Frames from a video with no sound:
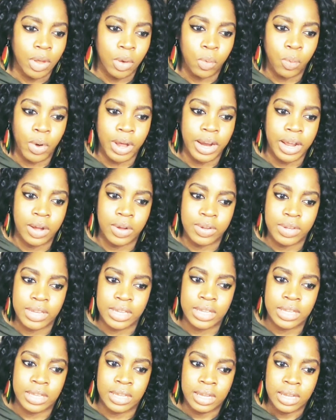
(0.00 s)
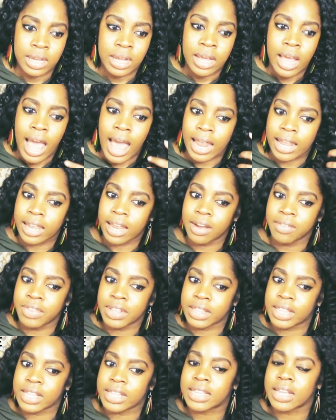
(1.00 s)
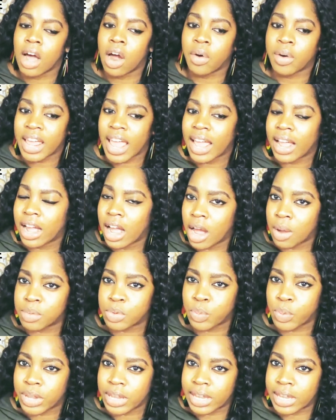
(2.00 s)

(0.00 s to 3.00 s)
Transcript: What else? I love that this already comes with